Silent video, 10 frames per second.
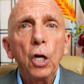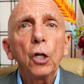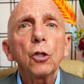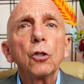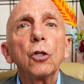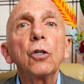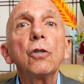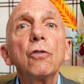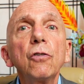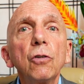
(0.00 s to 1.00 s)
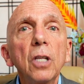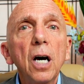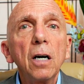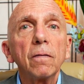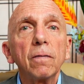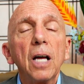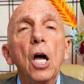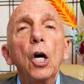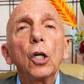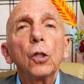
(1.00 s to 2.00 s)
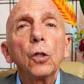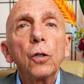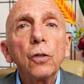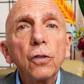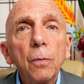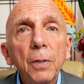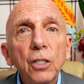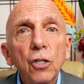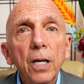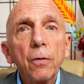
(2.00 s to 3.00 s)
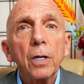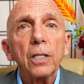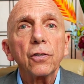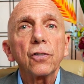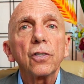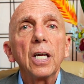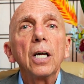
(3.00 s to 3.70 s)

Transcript: Learn to love. Learn to be generous.